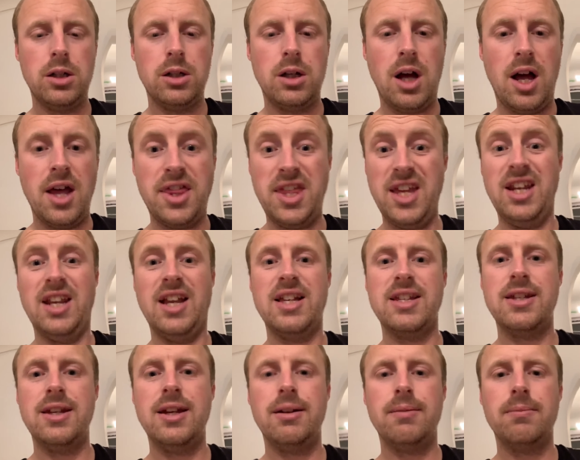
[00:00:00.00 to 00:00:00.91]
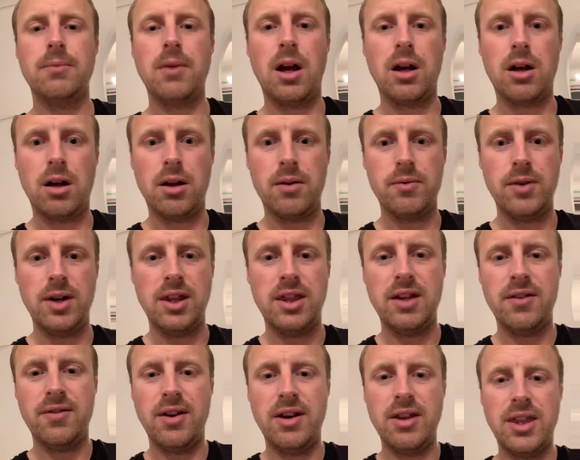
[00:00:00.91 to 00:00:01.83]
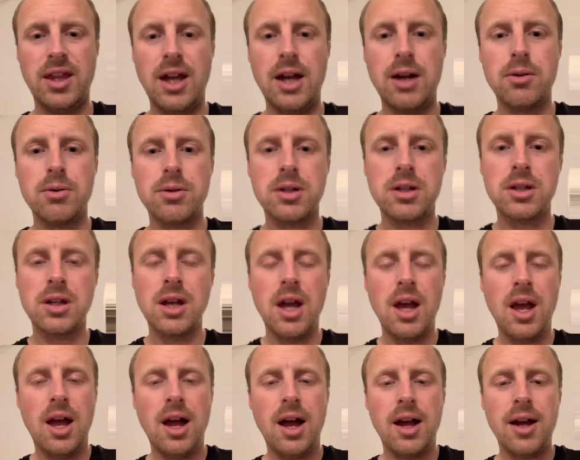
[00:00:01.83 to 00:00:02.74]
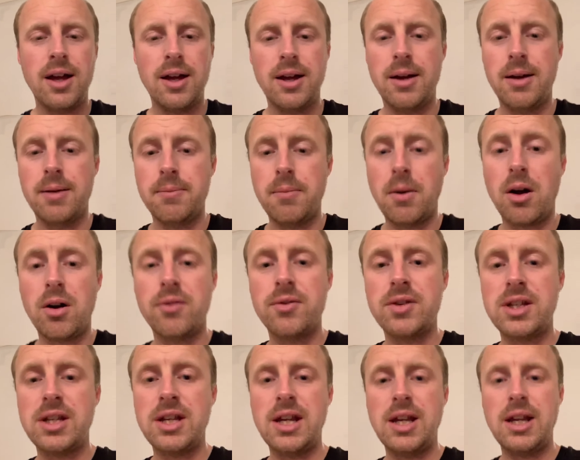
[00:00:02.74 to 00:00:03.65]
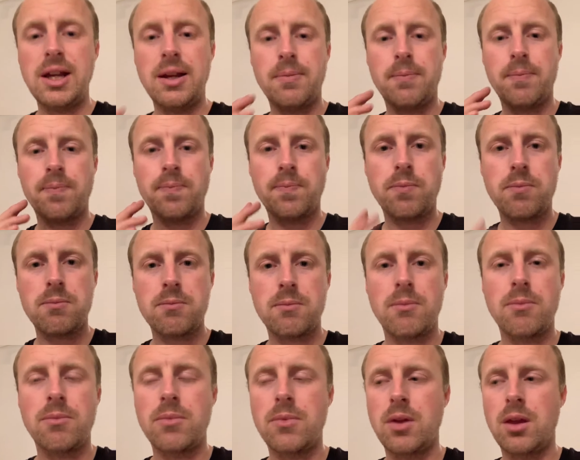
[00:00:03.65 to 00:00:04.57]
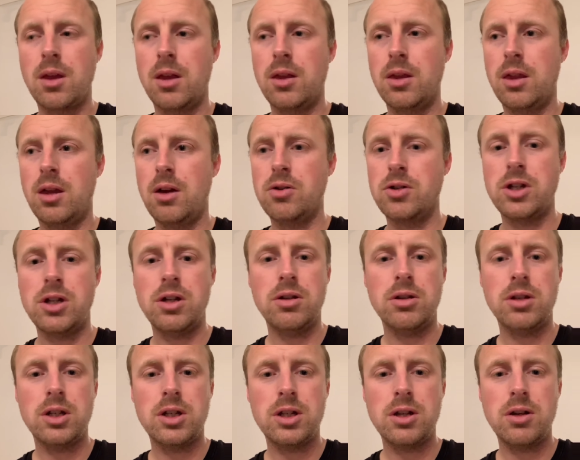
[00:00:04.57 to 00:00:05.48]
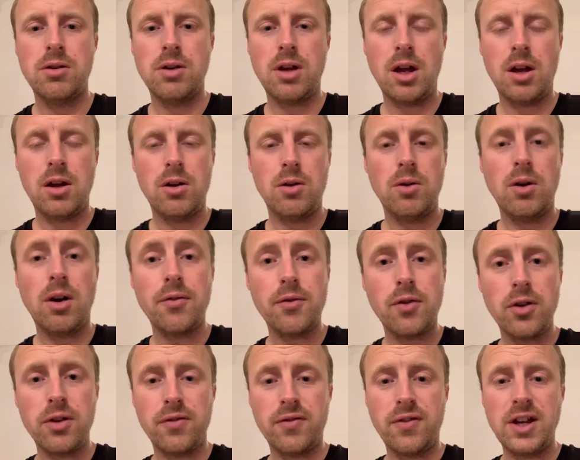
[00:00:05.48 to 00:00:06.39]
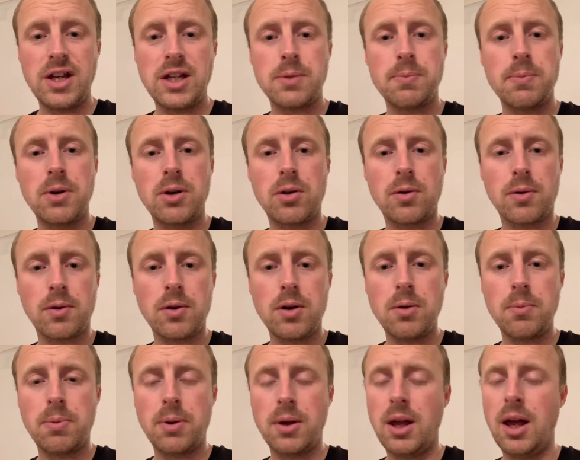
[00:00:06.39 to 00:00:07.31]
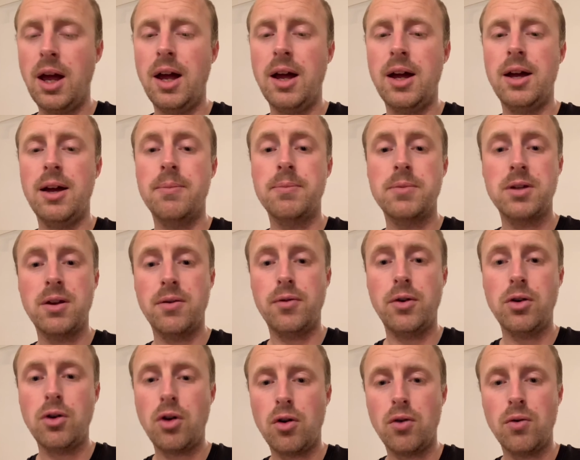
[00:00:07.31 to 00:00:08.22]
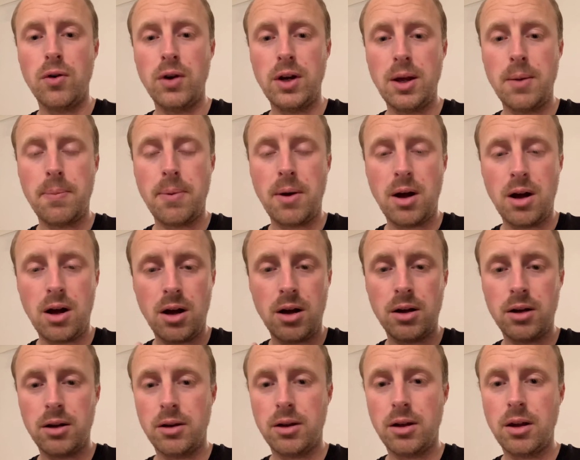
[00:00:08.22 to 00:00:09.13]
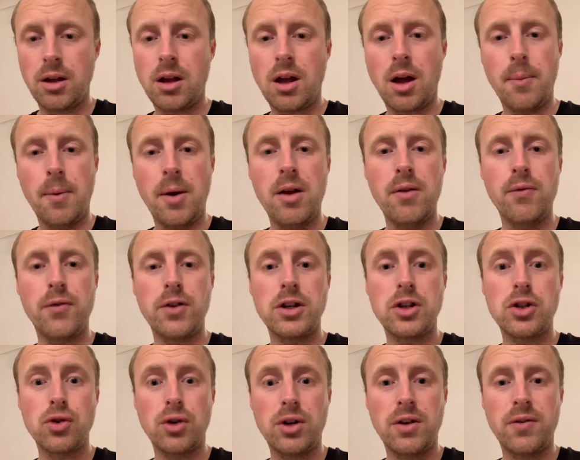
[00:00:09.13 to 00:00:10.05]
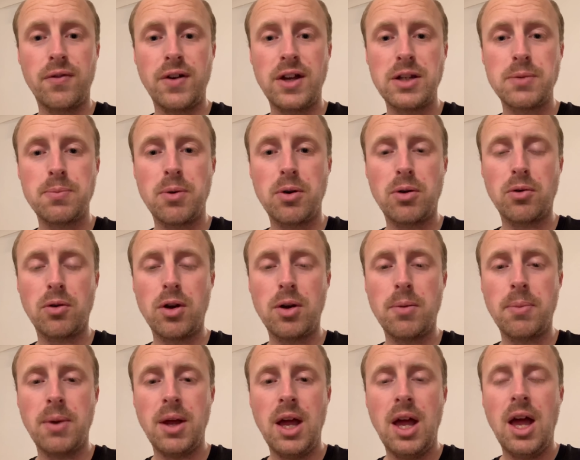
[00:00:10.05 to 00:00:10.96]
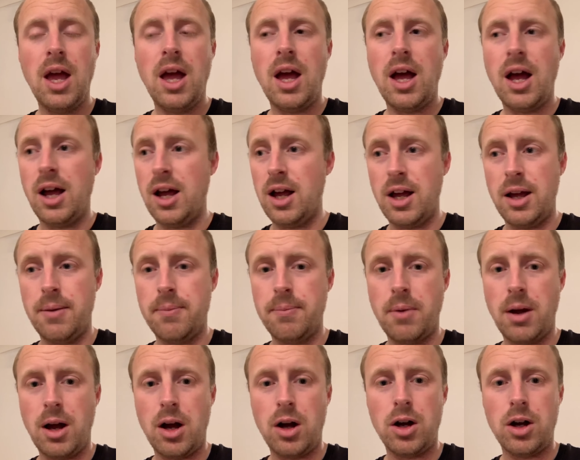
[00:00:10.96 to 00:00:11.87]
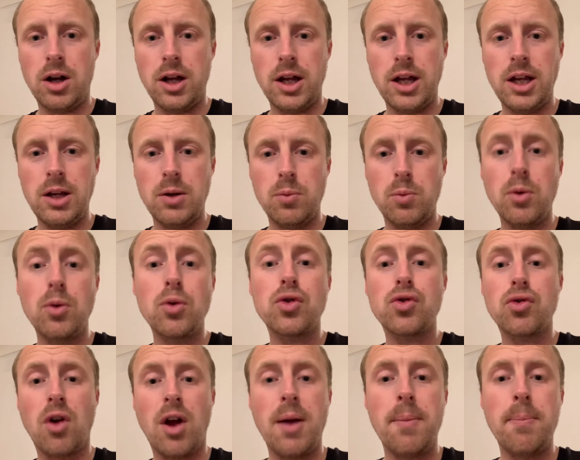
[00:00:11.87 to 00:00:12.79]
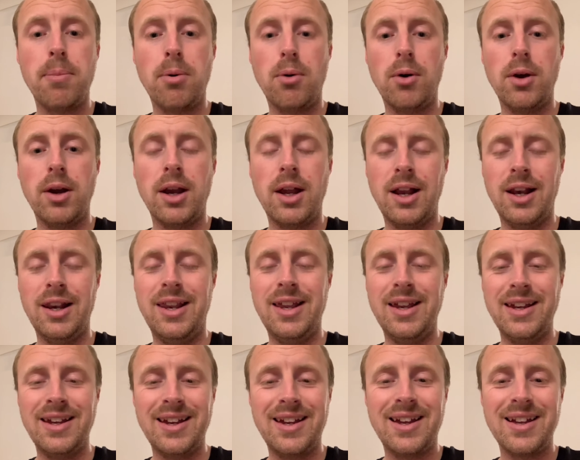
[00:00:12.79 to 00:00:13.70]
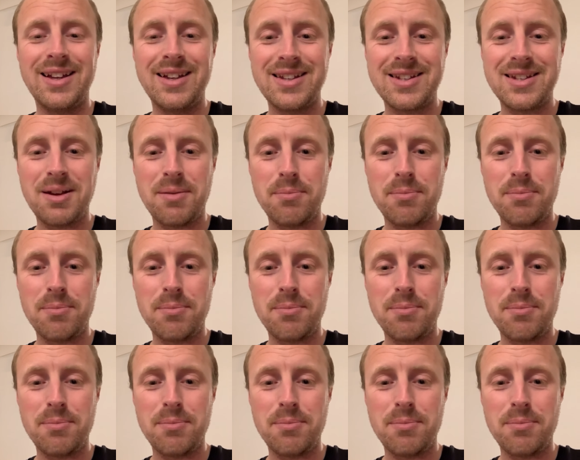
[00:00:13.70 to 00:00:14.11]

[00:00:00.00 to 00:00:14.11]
I think that's it. I can't really think of anything else. Um, obviously, those of you that do know, I've got the Facebook group. Um, so if you're not already a part, come over, join the Facebook group. Um, I will try and point a link at some